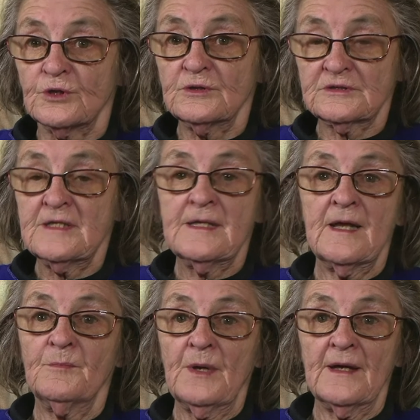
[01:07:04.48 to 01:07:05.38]
to. It's in
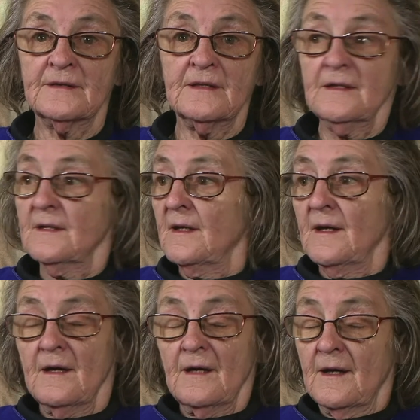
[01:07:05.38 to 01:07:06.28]
their blood.
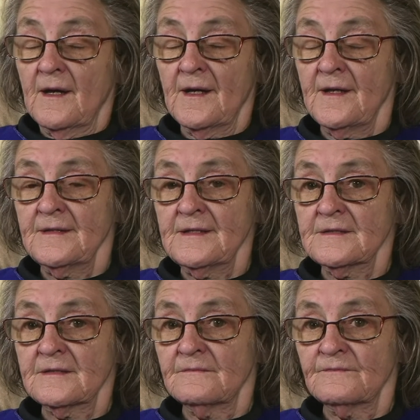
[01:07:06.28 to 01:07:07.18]
And
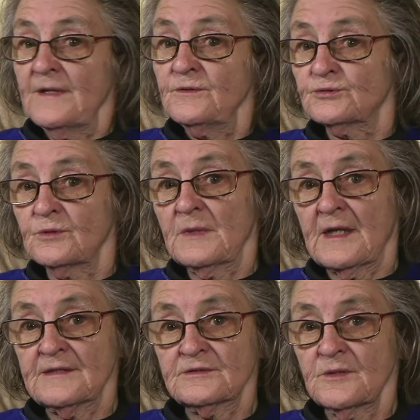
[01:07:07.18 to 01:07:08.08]
the Rendlesham
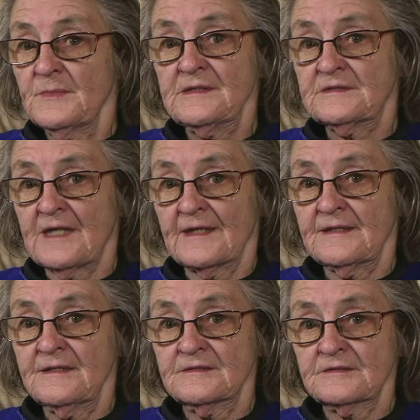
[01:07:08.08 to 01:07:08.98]
case to me is
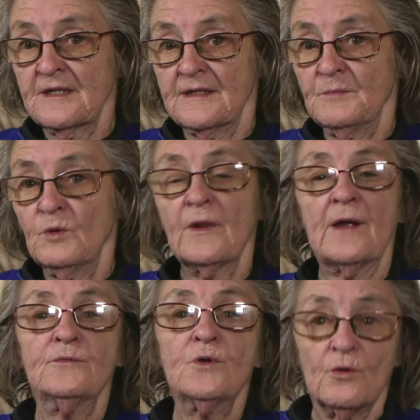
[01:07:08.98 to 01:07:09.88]
exactly the same,
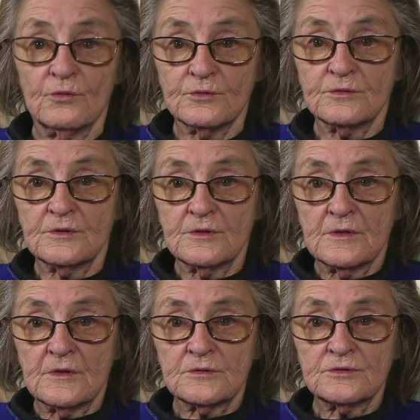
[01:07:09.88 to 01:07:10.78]
although not,
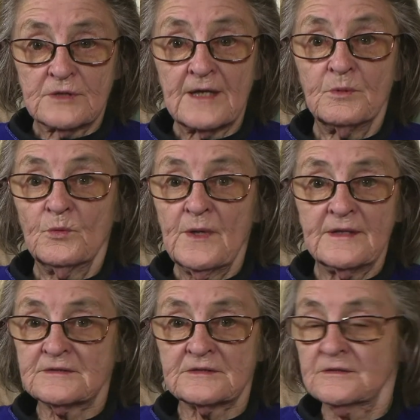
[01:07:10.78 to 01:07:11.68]
because they were
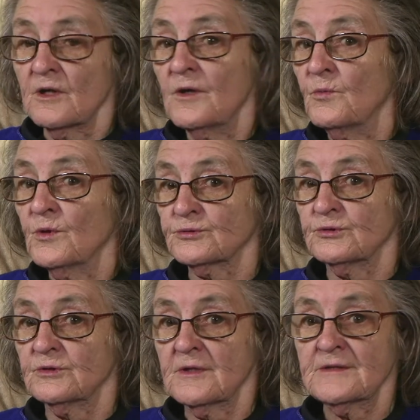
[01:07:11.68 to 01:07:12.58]
witnesses. I
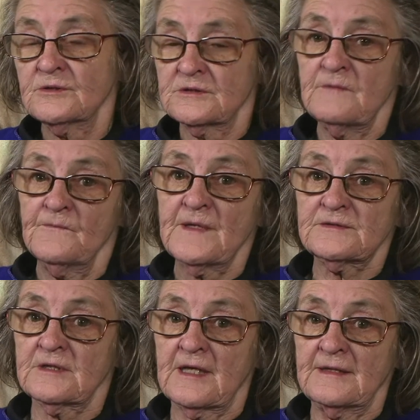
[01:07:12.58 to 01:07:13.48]
wasn't. I just
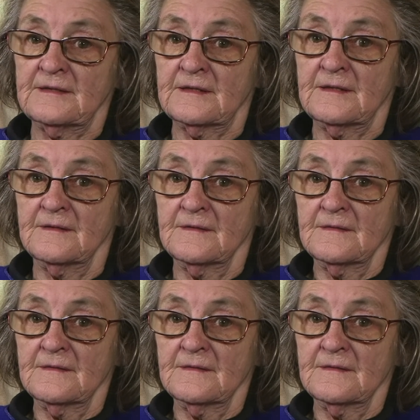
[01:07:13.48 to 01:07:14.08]
investigated it.